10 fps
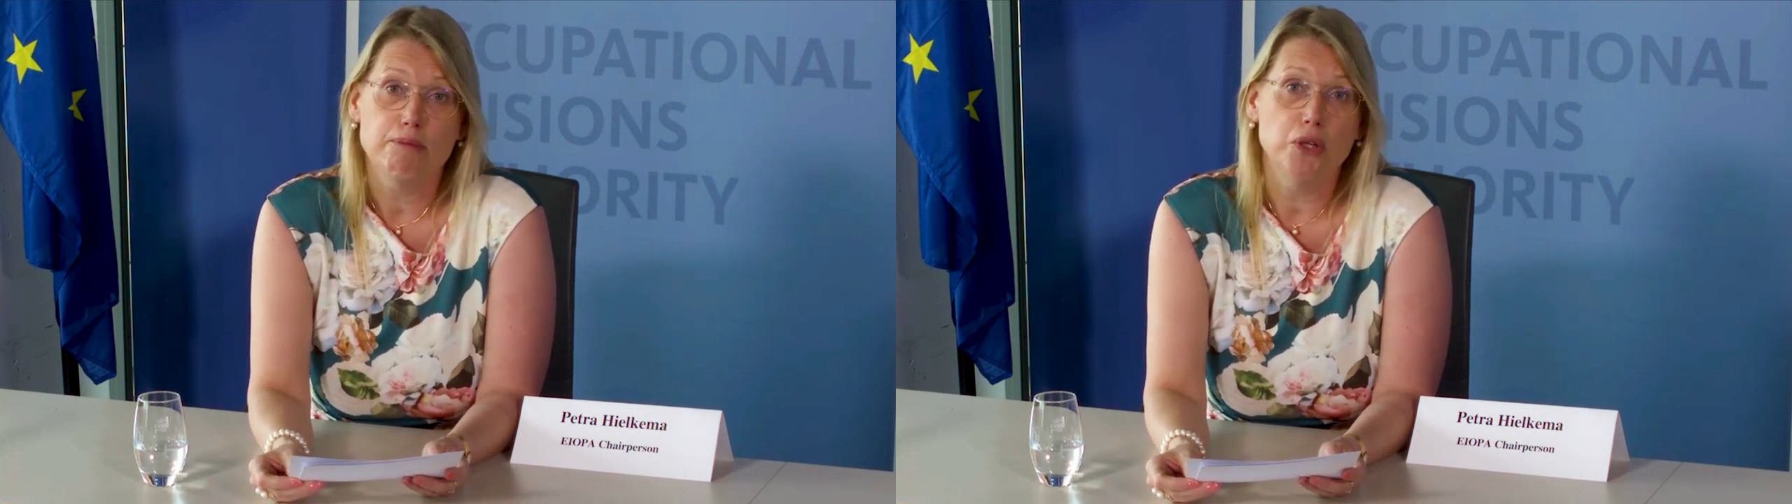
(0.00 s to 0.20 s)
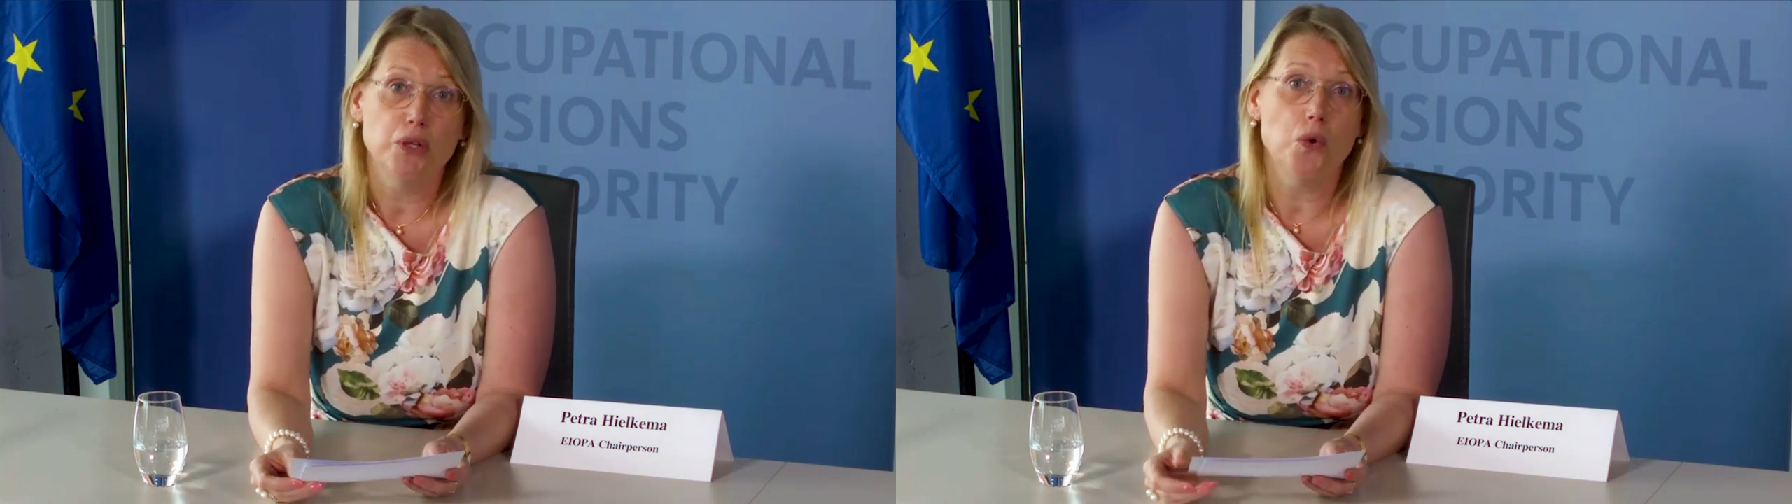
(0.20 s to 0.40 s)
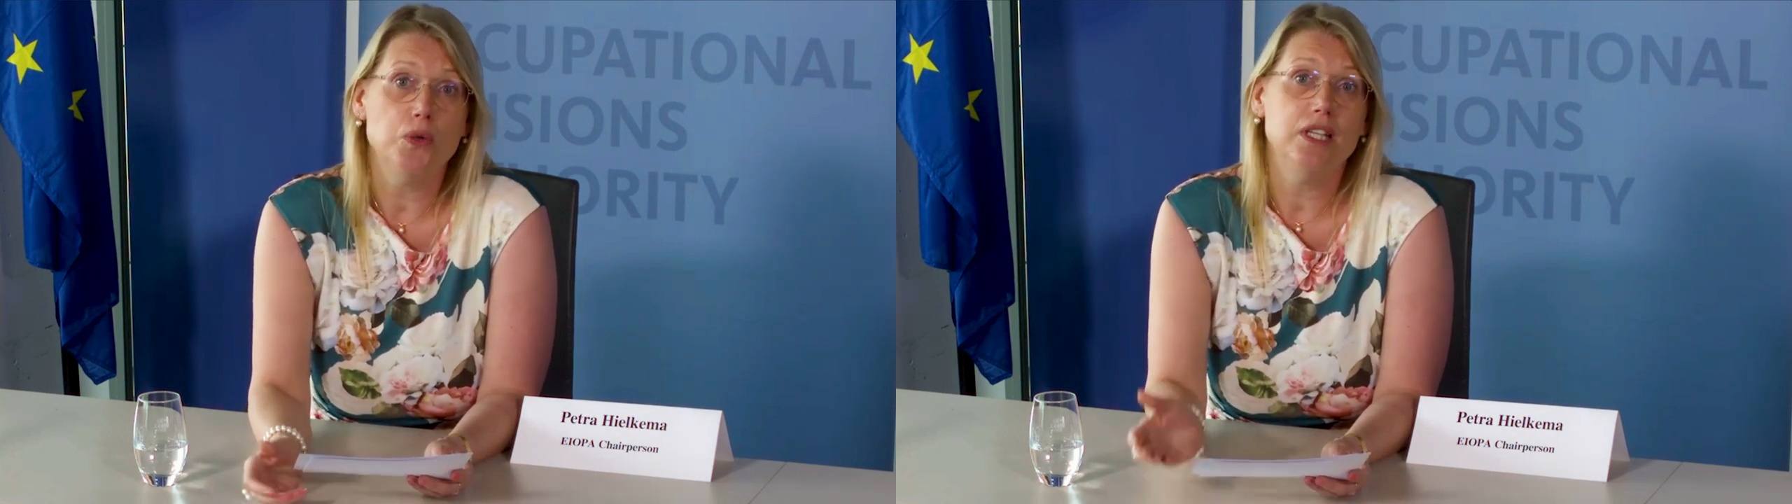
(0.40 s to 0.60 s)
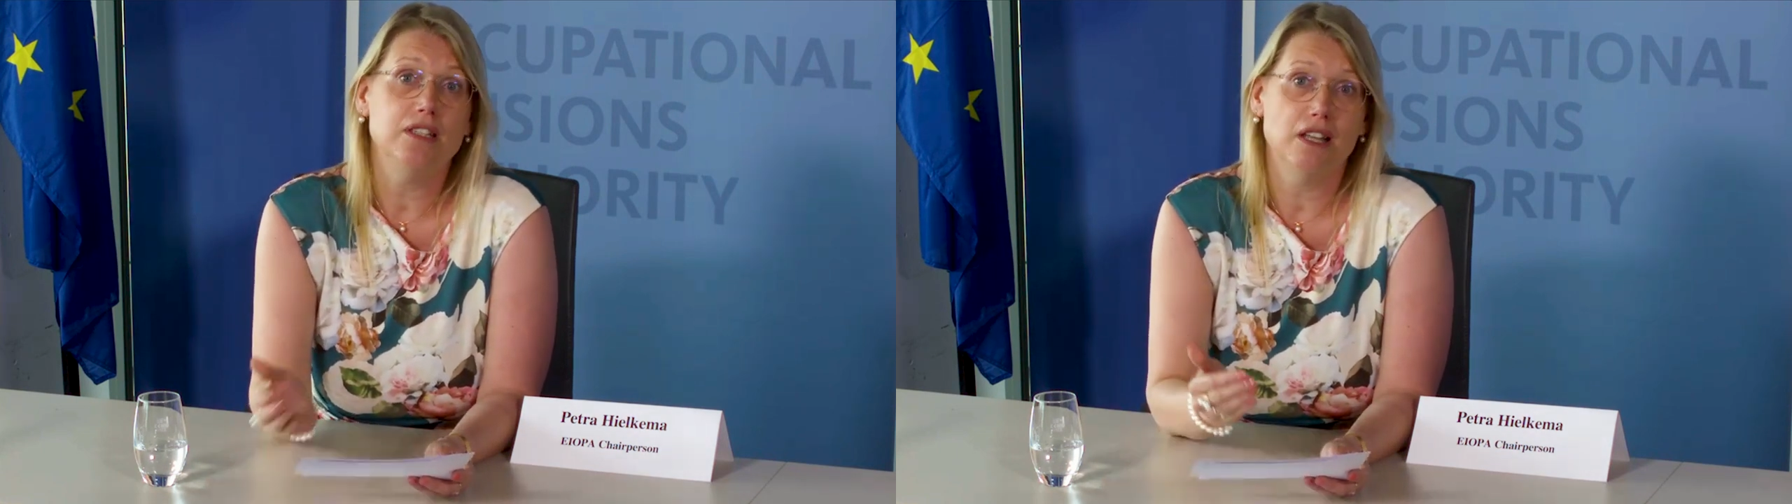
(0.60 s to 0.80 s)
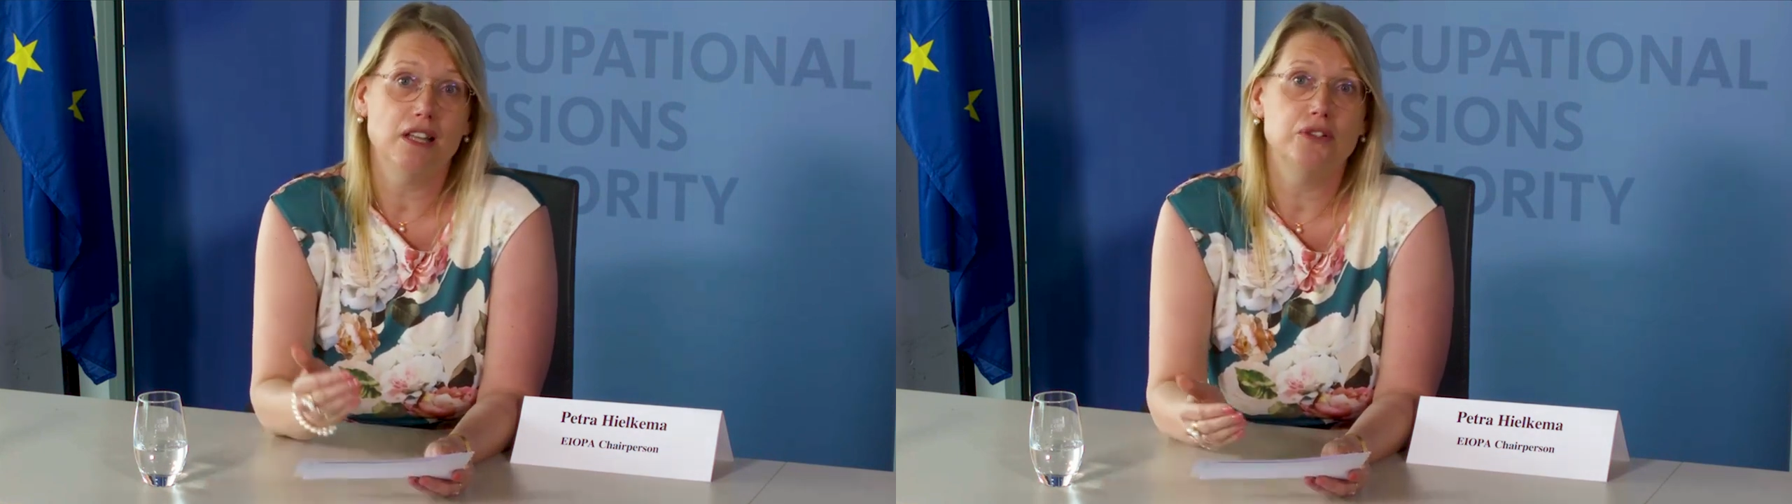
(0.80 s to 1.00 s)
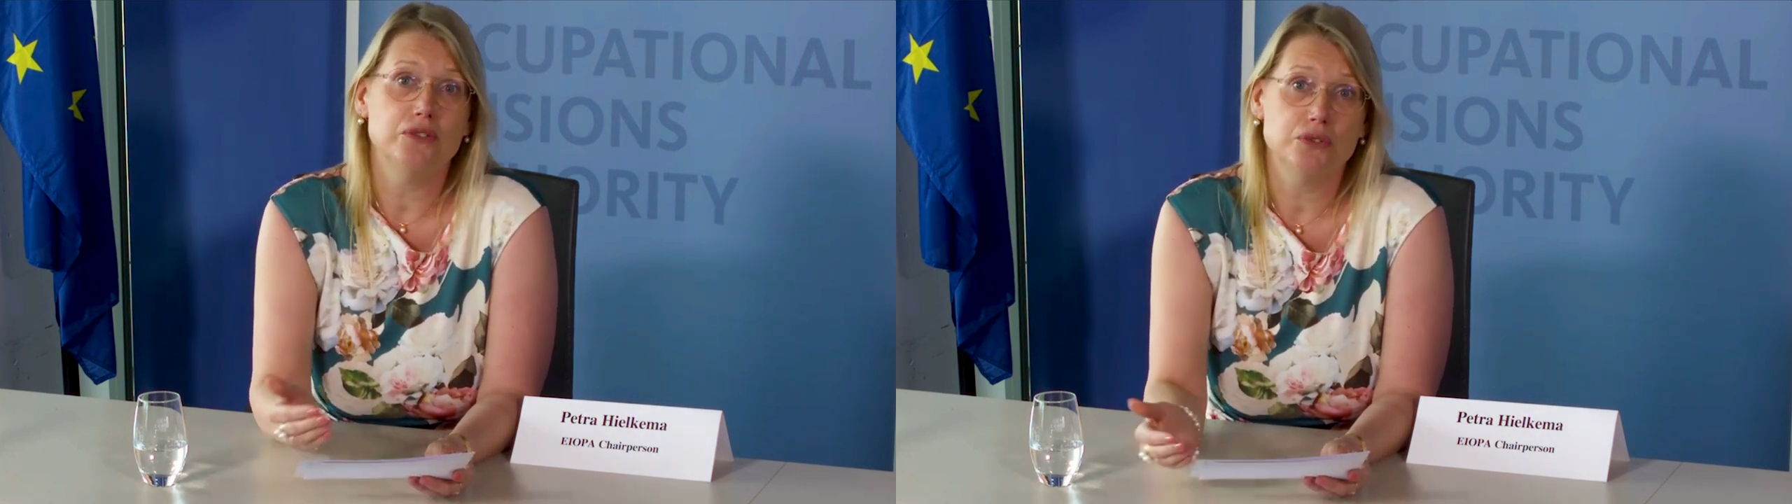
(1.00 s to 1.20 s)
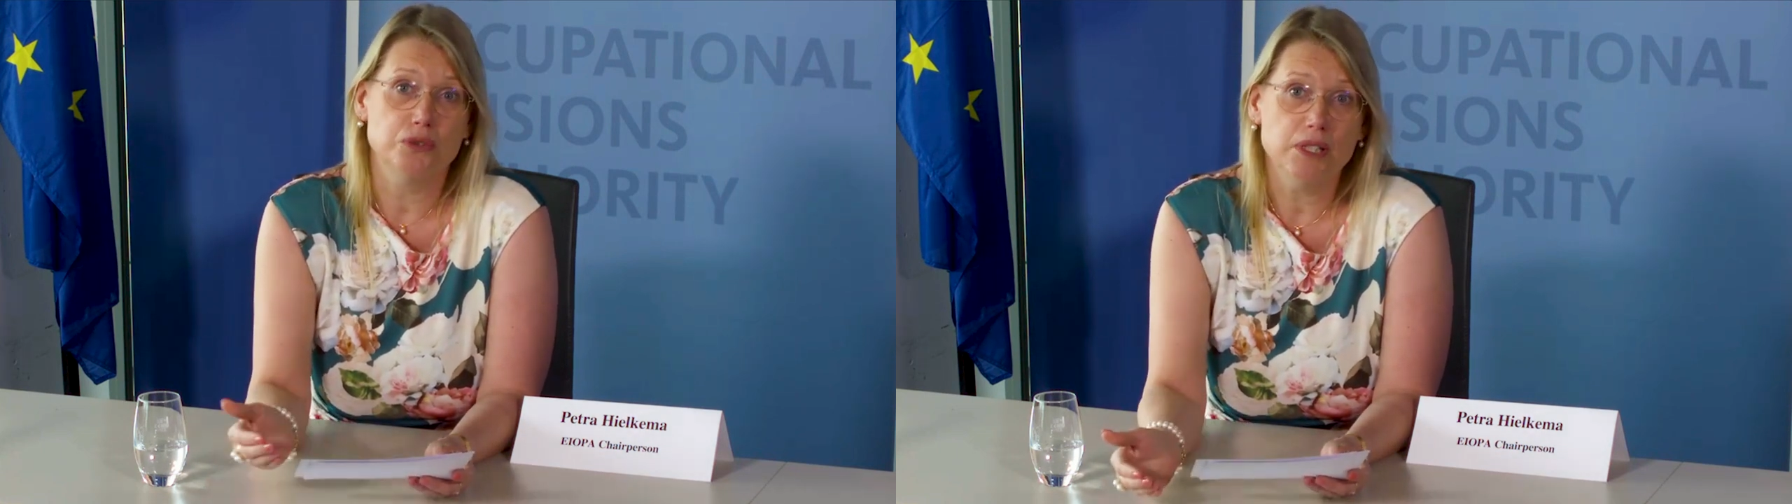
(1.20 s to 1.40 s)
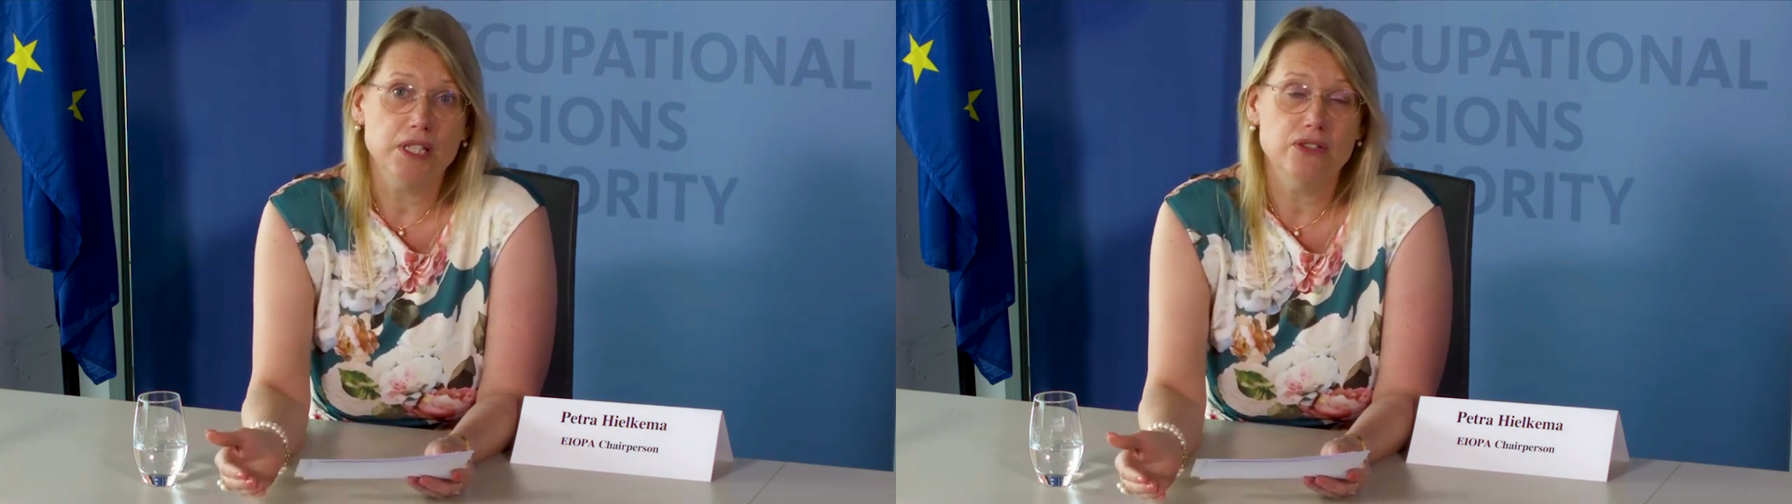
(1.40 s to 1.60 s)
but only in the last
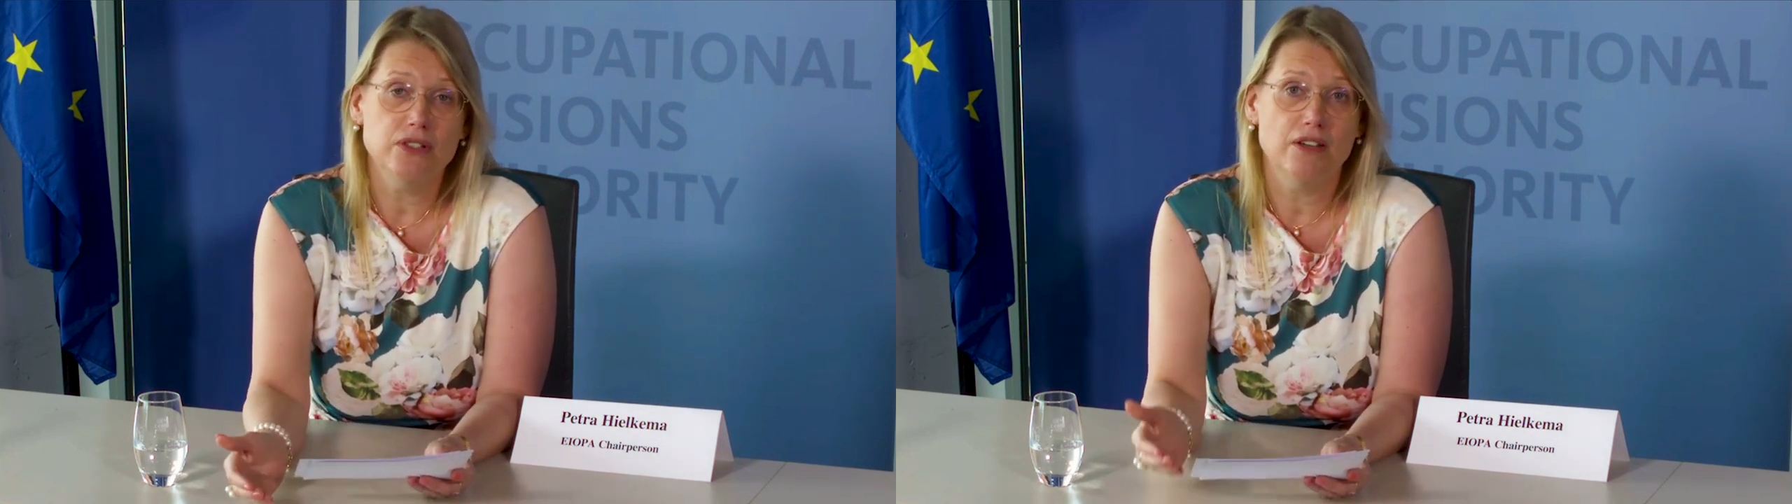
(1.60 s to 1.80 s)
two weeks